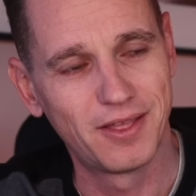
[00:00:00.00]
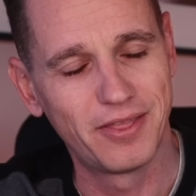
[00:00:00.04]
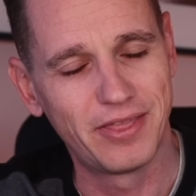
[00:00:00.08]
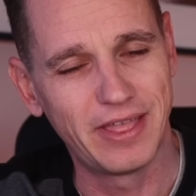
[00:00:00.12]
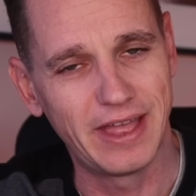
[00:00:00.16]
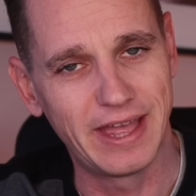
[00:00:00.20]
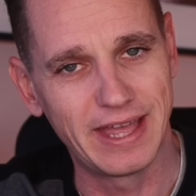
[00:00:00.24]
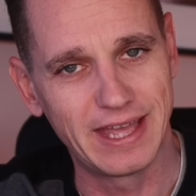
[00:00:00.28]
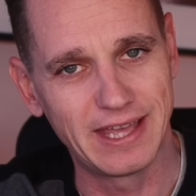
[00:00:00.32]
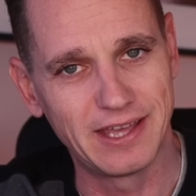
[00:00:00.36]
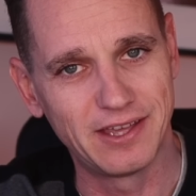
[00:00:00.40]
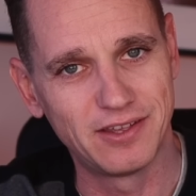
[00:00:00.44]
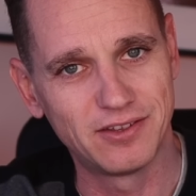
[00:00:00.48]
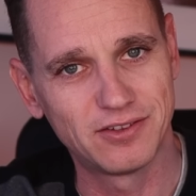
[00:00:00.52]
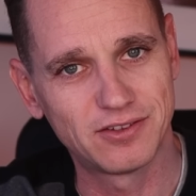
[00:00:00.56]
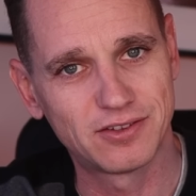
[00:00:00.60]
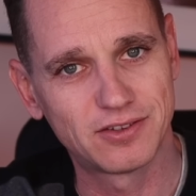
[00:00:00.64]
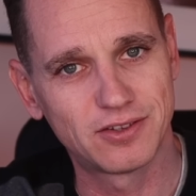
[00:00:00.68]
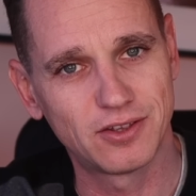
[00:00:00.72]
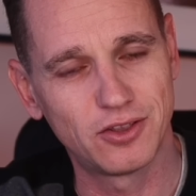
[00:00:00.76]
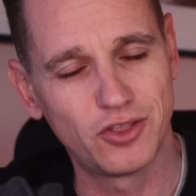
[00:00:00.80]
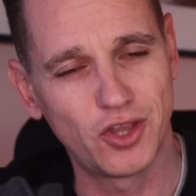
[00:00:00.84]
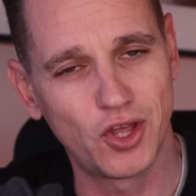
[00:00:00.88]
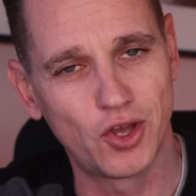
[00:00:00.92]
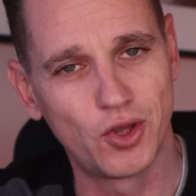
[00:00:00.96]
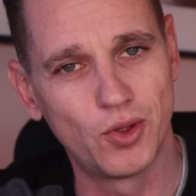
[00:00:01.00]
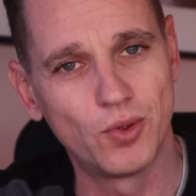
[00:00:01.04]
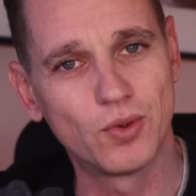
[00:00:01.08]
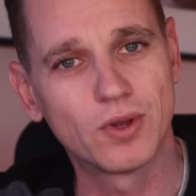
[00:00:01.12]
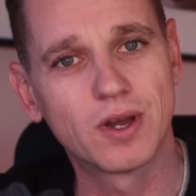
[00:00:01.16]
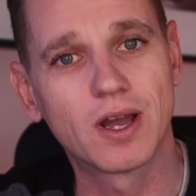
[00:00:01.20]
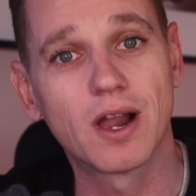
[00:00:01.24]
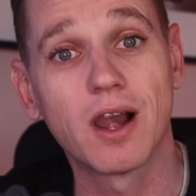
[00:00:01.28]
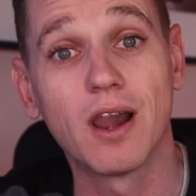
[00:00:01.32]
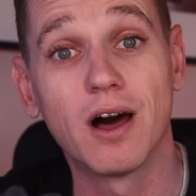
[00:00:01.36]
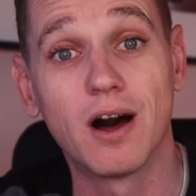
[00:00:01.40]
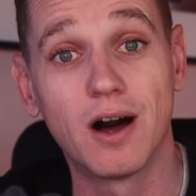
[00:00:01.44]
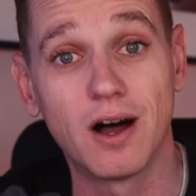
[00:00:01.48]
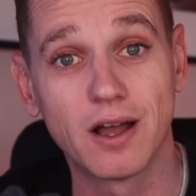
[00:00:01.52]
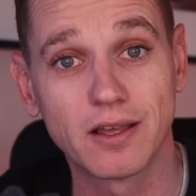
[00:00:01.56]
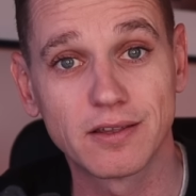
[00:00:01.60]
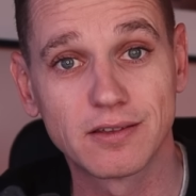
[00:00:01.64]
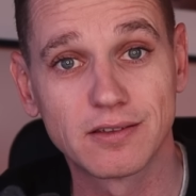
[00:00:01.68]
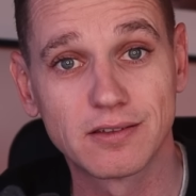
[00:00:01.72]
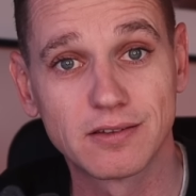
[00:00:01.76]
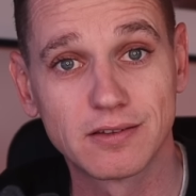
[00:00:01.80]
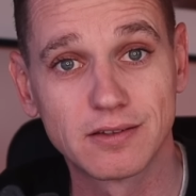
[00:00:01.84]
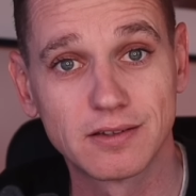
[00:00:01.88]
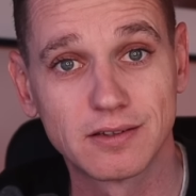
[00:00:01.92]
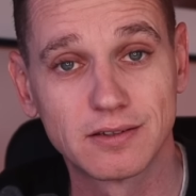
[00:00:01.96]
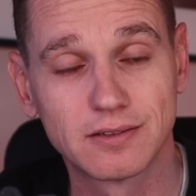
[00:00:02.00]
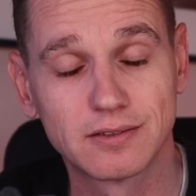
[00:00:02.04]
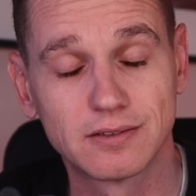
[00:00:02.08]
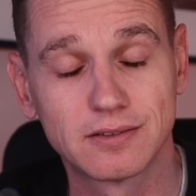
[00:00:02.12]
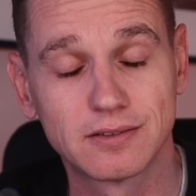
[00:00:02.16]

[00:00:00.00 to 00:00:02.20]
There is no class.